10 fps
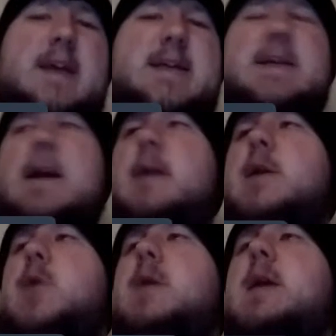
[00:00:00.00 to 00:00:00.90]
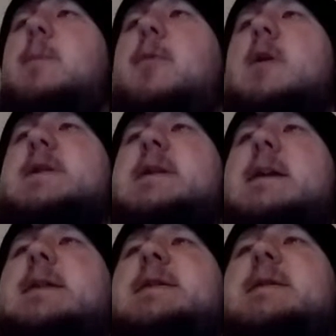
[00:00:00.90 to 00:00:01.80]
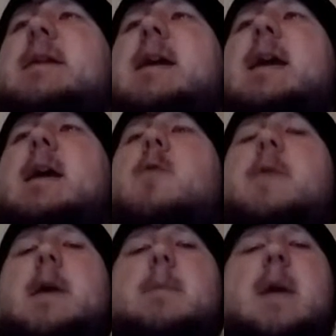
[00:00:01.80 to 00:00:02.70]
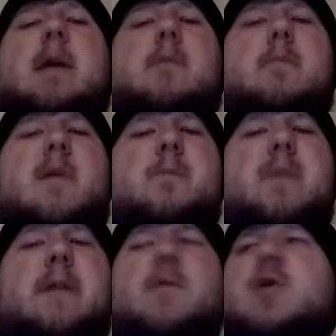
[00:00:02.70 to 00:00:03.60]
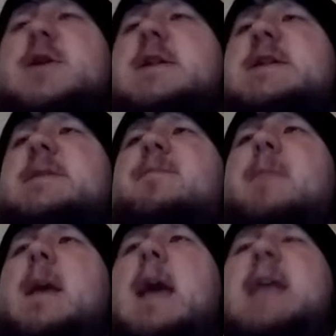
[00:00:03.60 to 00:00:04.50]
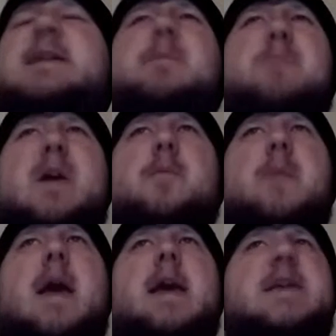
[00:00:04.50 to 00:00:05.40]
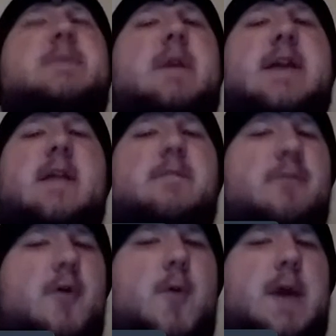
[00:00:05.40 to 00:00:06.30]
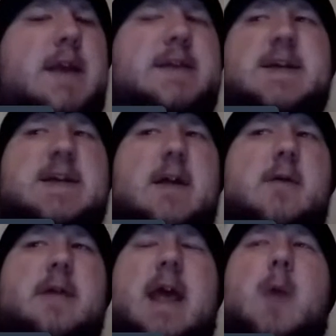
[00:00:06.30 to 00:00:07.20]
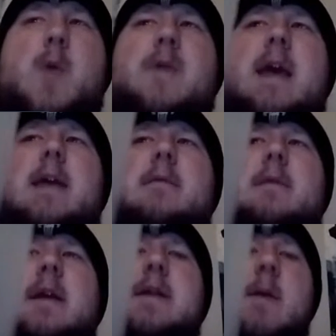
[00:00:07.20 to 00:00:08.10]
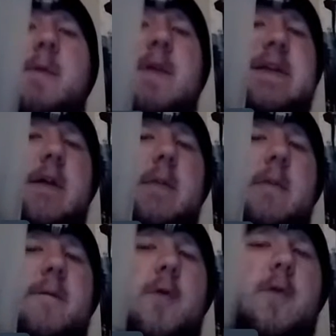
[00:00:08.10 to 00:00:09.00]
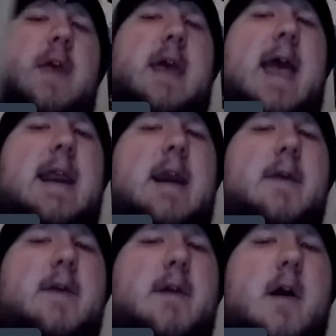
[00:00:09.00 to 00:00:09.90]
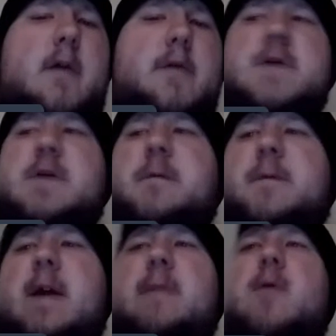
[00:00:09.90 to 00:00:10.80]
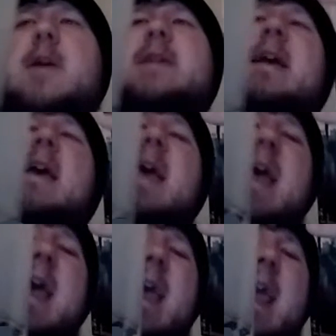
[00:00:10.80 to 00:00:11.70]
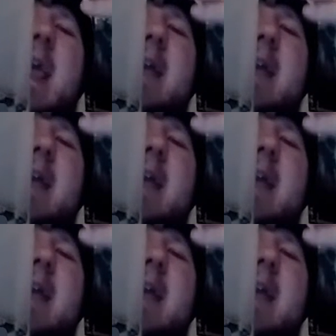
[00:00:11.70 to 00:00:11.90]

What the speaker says: is a unique process where they make malt beverages. It's a beer base, but instead of brewing, it's distilled. And when they get done with the distilling before they add any of the colors or flavorings, it